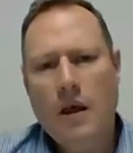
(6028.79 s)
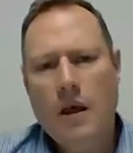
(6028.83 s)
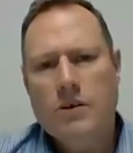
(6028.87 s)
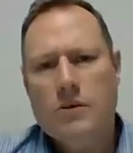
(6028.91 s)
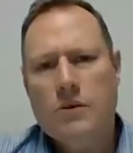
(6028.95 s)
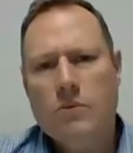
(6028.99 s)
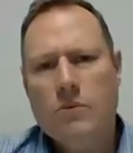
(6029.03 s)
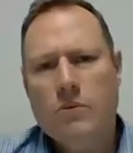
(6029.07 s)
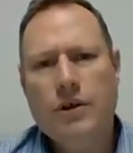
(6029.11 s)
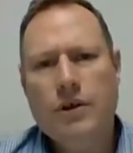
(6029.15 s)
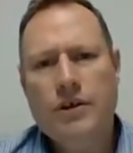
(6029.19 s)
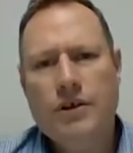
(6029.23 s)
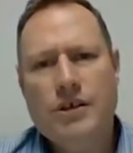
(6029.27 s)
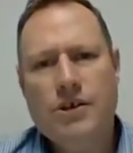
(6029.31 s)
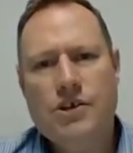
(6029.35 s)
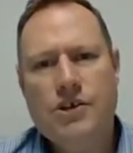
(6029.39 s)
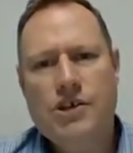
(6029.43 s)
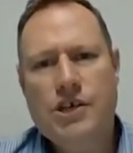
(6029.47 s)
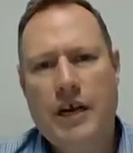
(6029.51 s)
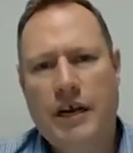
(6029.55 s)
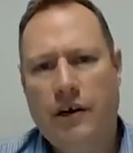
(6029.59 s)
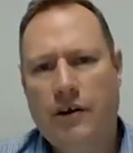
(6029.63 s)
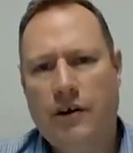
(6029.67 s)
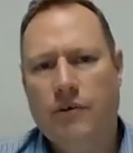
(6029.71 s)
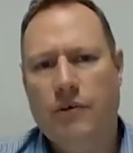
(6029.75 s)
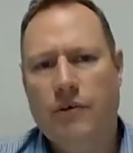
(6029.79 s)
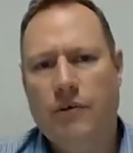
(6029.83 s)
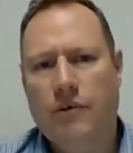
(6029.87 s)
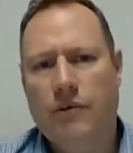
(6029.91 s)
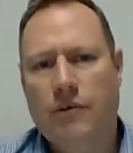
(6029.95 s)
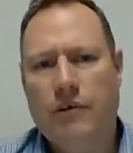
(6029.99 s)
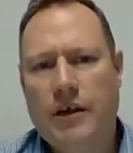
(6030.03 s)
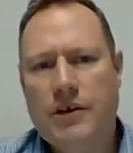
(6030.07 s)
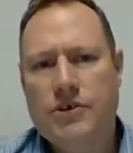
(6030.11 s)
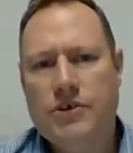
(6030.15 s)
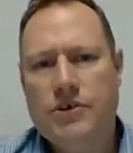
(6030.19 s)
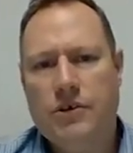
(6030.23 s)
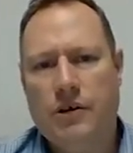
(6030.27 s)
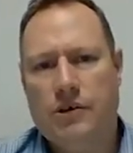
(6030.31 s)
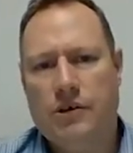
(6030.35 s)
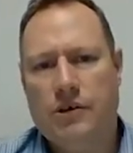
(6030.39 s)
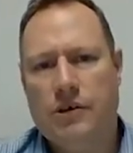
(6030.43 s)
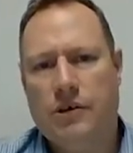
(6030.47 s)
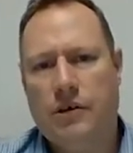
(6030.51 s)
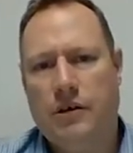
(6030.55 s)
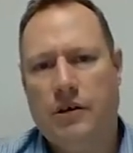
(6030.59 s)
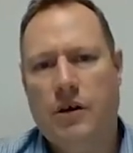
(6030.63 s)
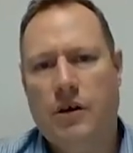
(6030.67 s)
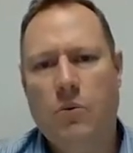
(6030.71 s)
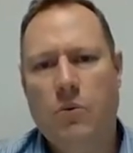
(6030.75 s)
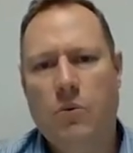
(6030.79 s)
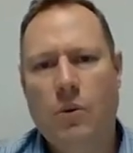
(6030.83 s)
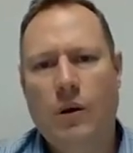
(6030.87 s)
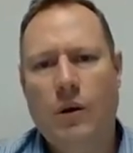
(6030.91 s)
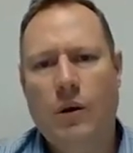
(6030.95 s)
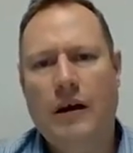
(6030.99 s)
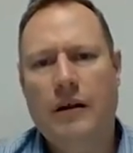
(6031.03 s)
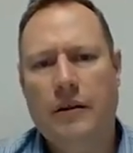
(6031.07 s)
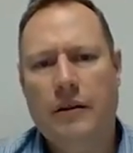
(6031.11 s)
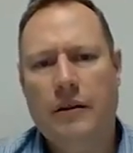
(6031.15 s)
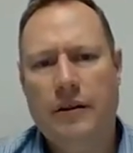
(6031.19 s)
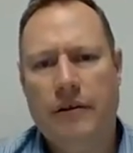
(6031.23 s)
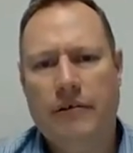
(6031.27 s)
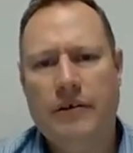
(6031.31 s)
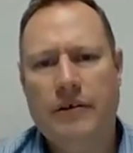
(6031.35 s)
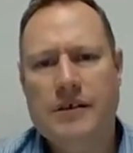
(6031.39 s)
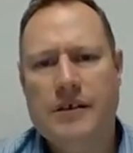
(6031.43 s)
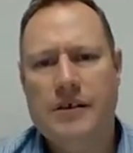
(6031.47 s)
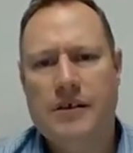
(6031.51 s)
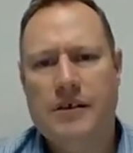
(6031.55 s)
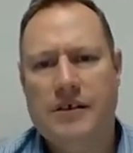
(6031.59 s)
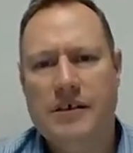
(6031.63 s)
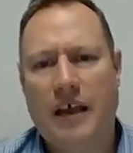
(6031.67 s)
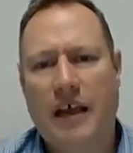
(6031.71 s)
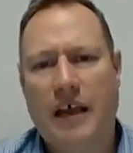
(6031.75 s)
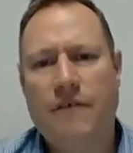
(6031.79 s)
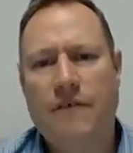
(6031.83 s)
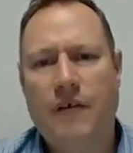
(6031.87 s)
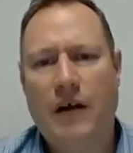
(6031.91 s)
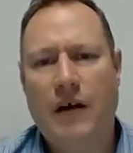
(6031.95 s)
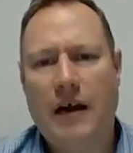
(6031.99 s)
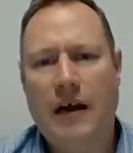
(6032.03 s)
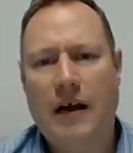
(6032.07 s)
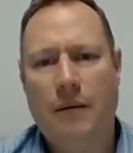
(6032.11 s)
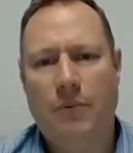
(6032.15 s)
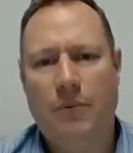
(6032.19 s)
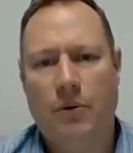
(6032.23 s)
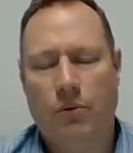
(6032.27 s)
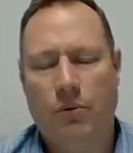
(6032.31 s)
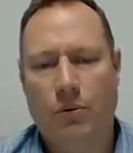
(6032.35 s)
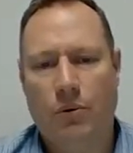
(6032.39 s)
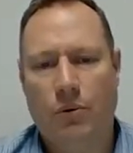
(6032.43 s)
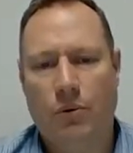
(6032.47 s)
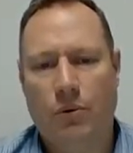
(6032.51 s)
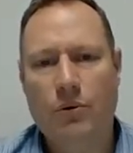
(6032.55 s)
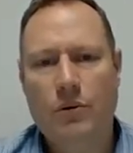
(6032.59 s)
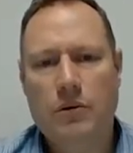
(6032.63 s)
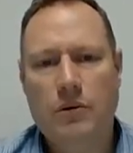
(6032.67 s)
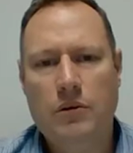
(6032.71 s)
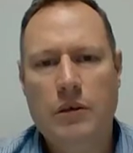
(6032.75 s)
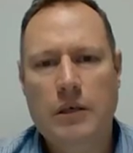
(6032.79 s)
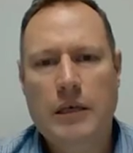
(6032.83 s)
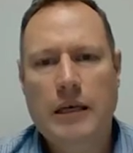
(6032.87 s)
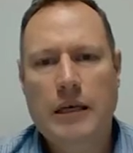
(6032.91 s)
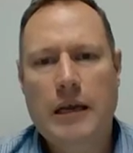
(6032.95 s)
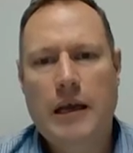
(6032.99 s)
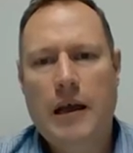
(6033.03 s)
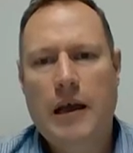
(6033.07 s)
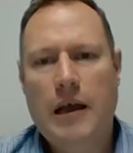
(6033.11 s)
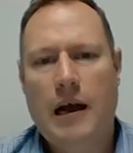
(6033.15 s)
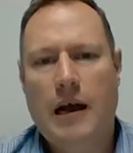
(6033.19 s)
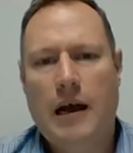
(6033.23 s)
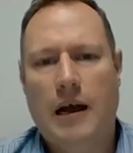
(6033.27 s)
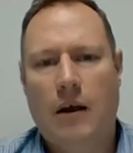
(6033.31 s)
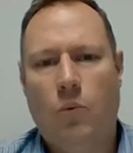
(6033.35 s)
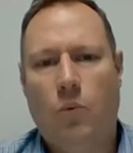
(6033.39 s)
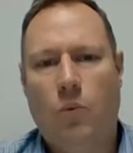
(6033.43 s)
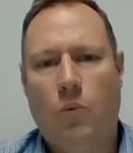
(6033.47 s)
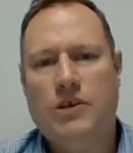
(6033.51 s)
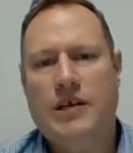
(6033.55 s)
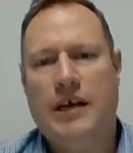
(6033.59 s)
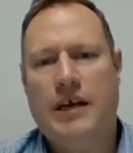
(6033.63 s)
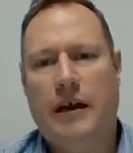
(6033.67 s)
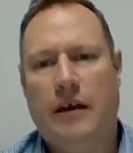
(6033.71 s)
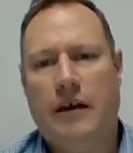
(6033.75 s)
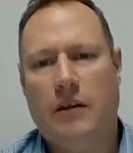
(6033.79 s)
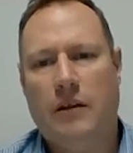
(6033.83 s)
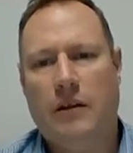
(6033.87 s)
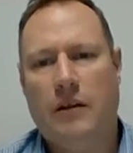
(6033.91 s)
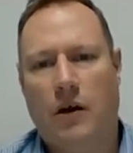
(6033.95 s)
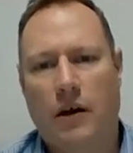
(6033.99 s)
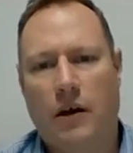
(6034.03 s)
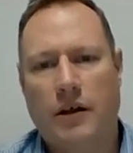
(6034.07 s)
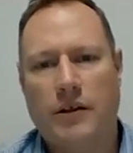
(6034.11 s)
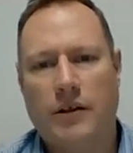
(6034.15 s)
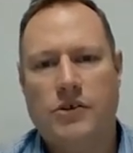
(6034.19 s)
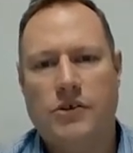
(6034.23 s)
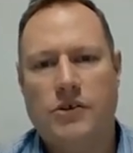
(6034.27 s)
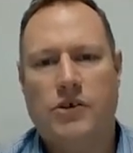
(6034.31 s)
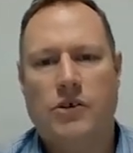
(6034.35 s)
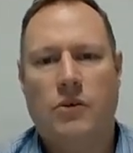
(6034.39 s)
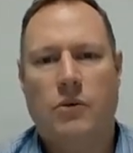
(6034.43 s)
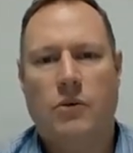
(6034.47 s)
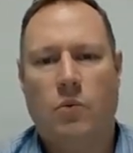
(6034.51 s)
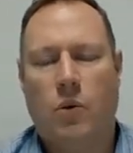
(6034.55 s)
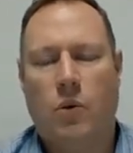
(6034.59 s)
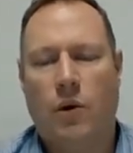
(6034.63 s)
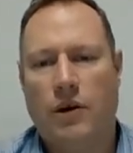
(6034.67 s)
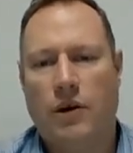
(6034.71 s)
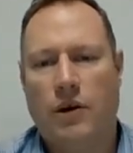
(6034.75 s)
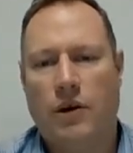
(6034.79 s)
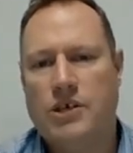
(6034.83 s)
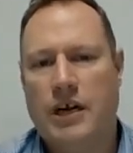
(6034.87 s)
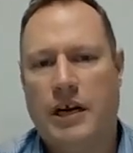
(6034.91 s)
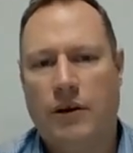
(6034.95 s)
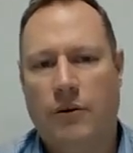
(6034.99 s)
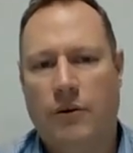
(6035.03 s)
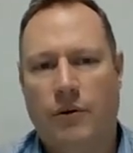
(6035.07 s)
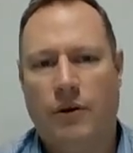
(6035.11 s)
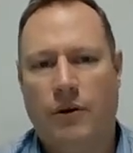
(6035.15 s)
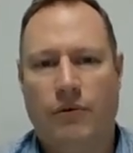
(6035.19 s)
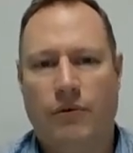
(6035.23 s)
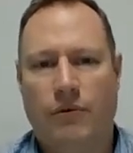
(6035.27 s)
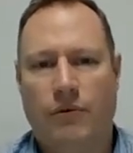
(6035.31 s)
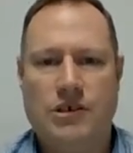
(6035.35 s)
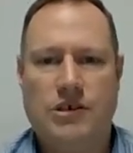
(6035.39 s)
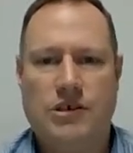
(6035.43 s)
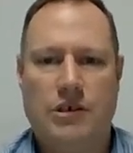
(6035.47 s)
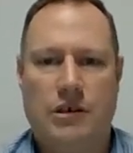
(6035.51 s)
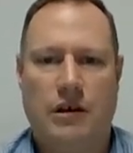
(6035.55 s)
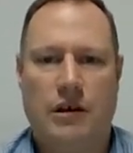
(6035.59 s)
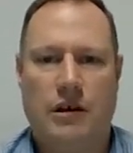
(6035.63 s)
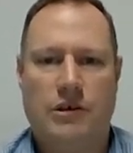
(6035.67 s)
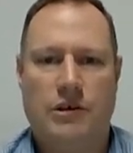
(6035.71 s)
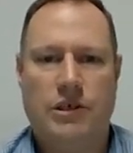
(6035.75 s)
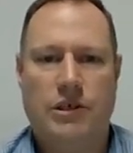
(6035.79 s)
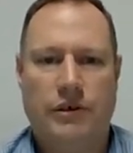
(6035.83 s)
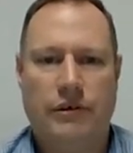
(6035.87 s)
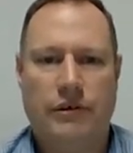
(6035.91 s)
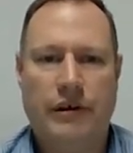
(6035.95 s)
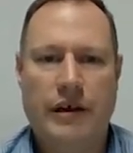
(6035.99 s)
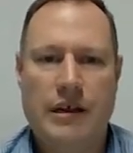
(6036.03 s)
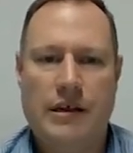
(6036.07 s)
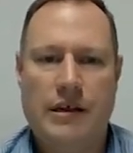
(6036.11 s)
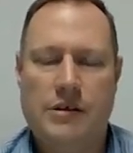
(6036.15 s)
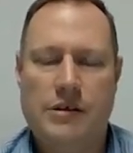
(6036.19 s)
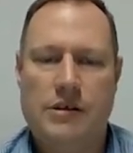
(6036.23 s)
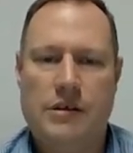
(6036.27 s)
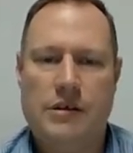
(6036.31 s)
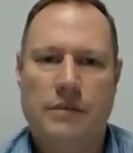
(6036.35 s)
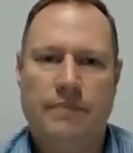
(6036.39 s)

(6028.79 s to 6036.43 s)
So what is a genuine restructure? Well, there is a safe harbour rule which outlines what a genuine restructure is.